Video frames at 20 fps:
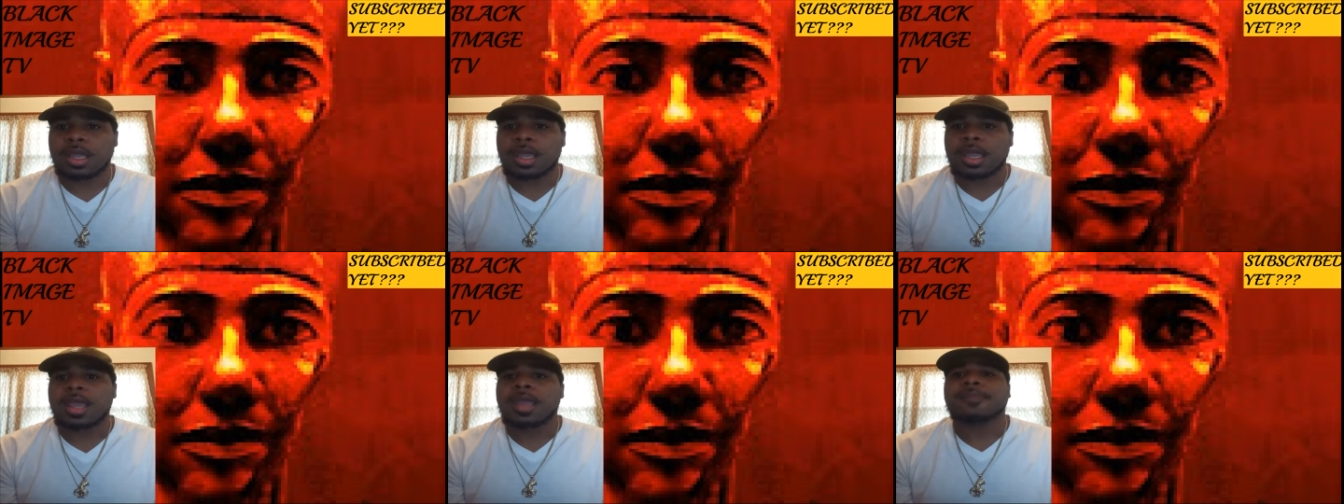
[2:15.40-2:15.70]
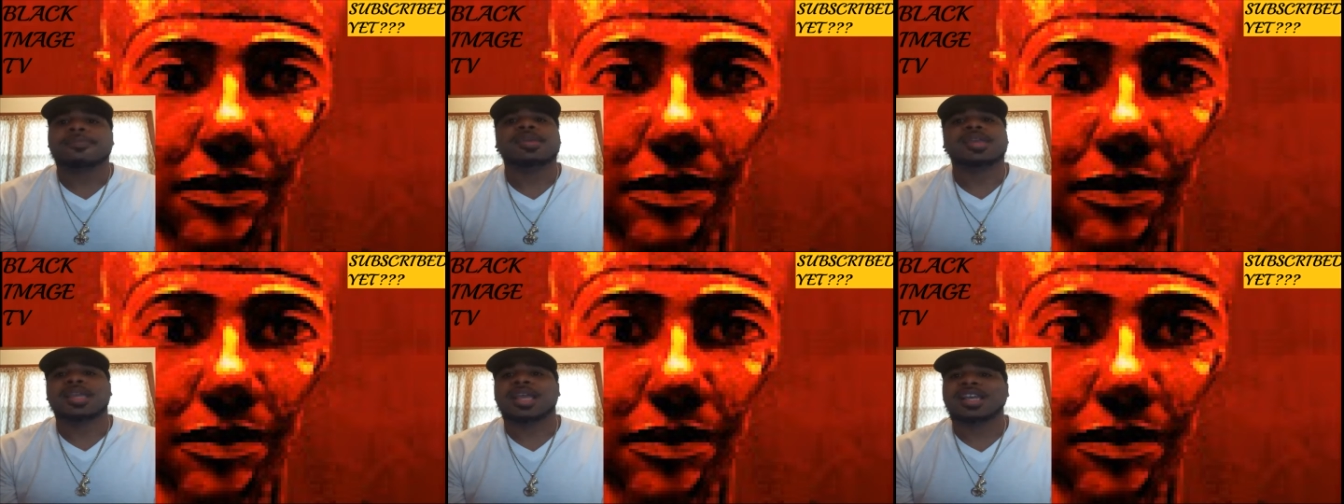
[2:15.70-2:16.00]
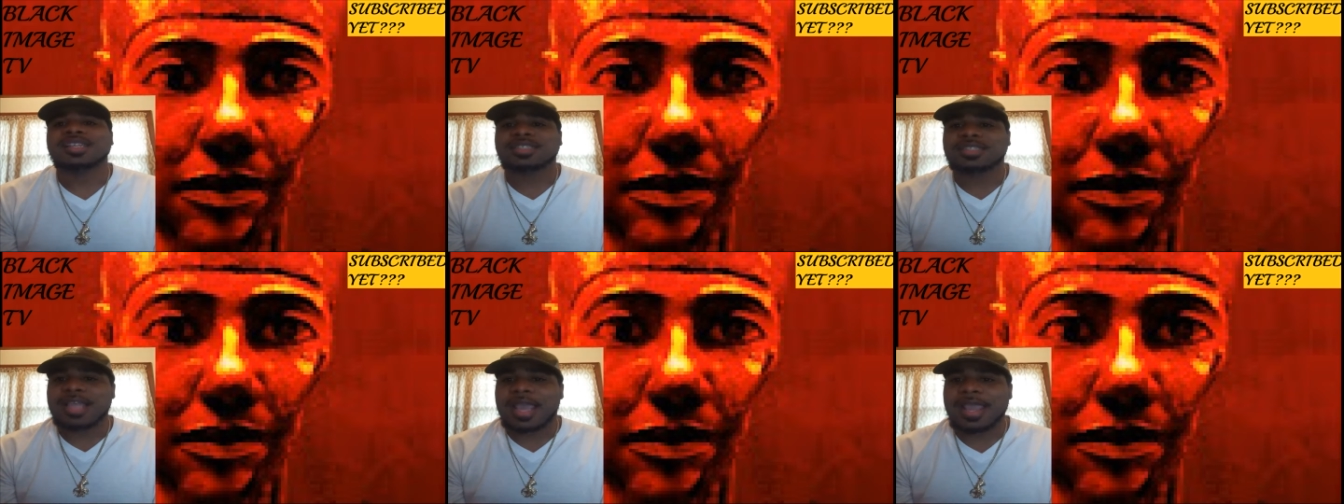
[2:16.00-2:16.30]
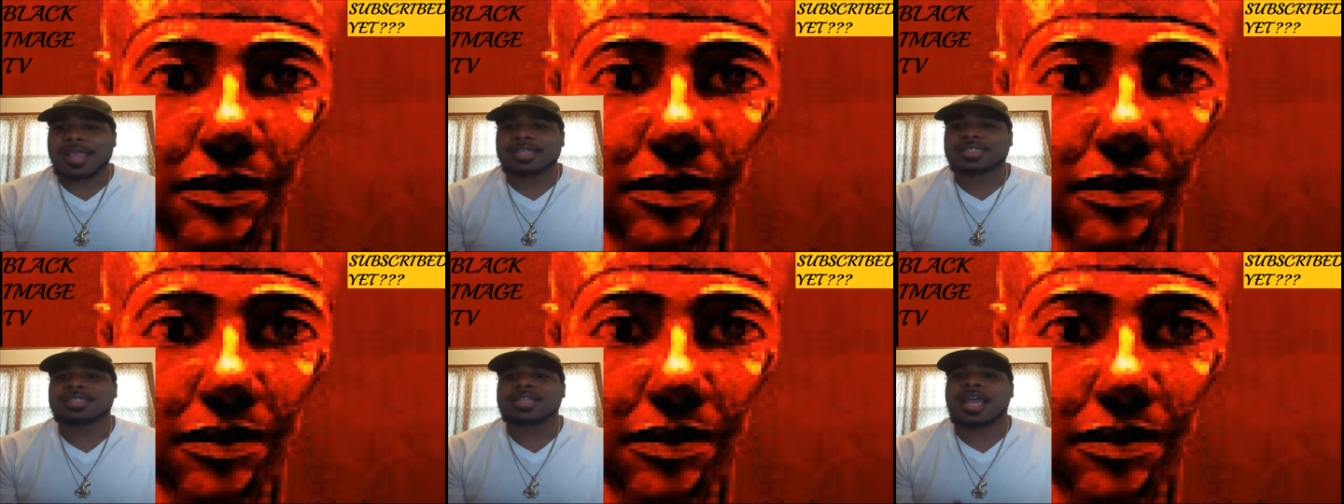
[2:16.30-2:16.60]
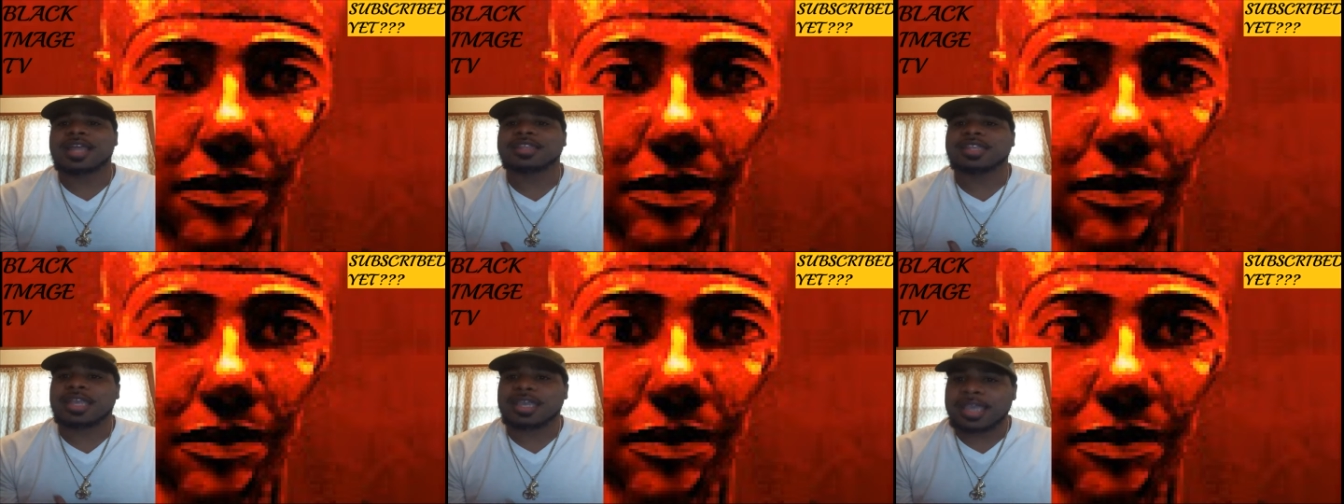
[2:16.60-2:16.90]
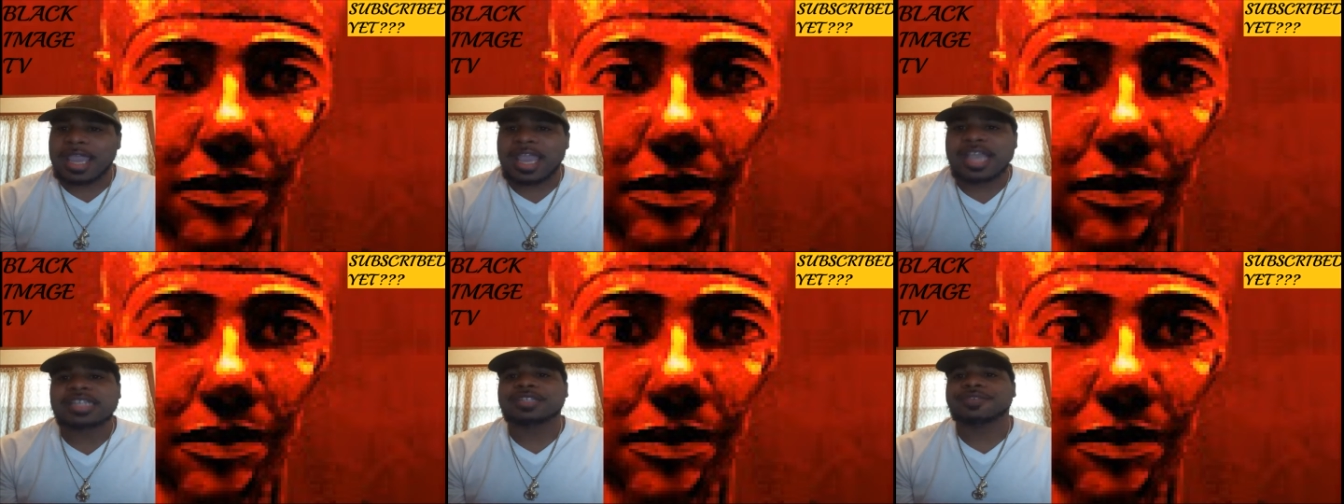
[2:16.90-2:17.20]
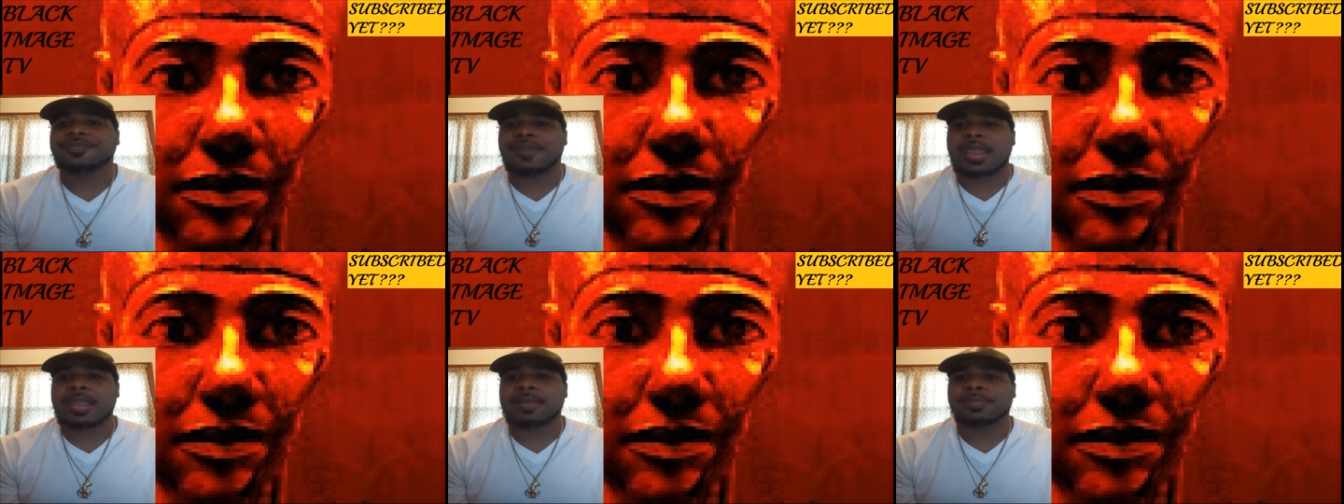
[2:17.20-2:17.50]
because that is not the case,
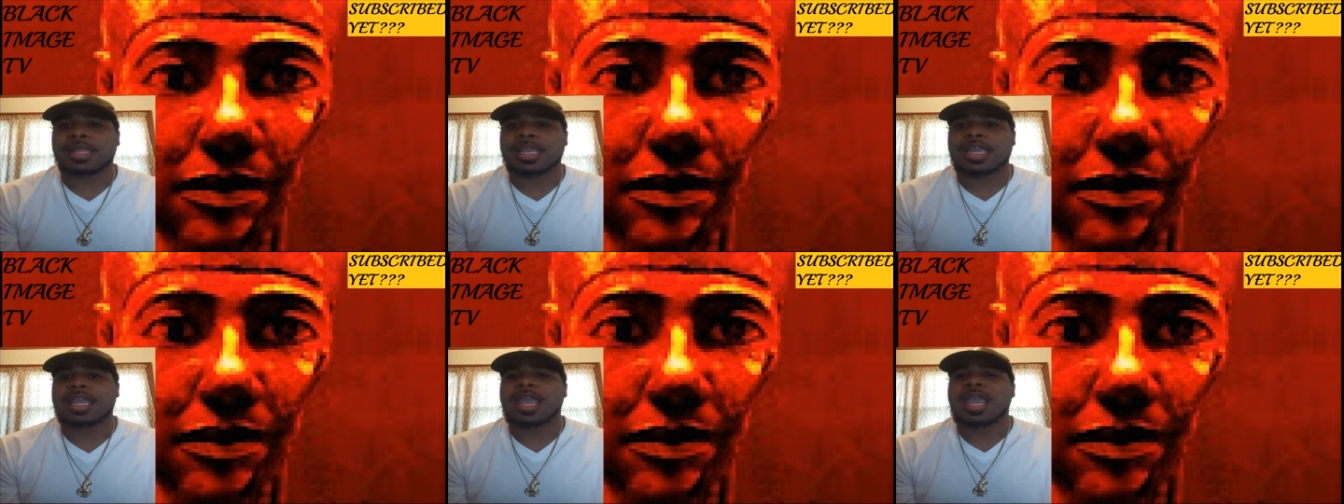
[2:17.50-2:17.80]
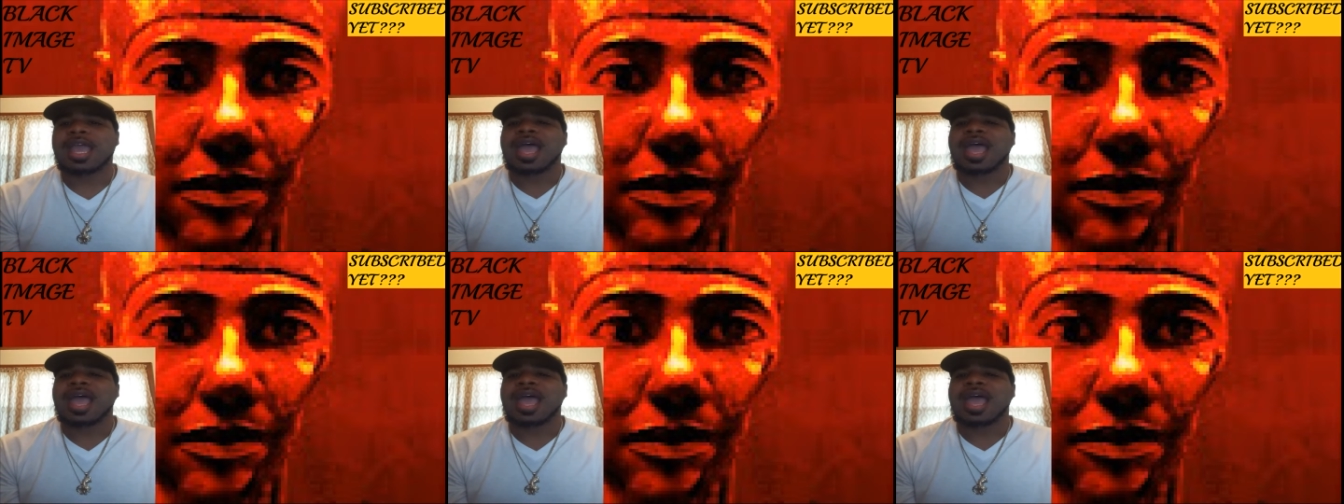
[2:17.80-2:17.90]
family.